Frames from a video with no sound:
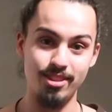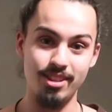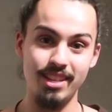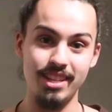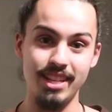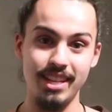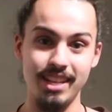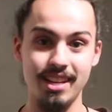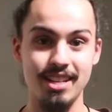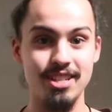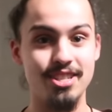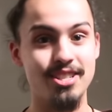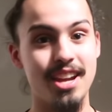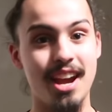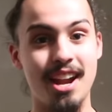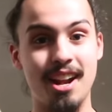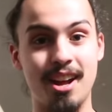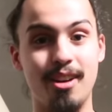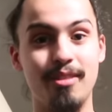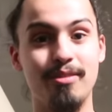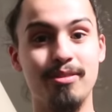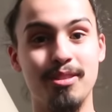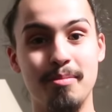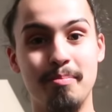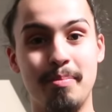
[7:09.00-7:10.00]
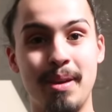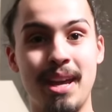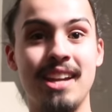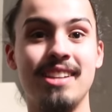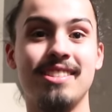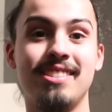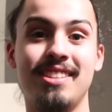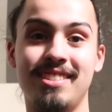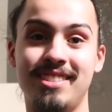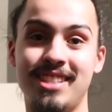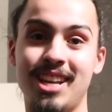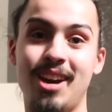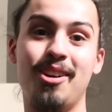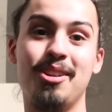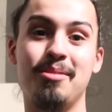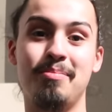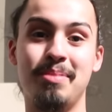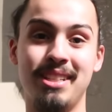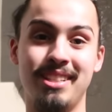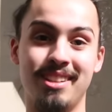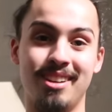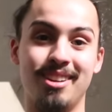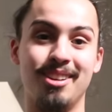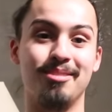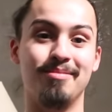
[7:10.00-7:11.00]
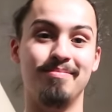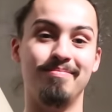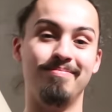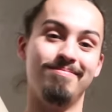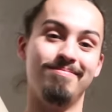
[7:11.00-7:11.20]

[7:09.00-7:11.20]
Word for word: you can get a shout out from Banksy's, that would be dope.